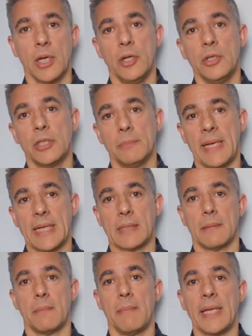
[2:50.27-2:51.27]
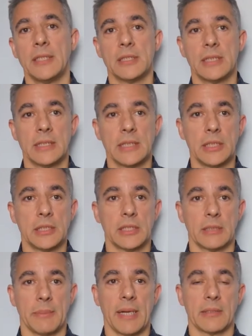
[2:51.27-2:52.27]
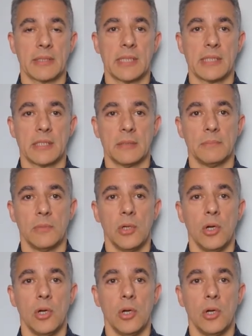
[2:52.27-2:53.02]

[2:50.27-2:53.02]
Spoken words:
who can make major decisions about the system,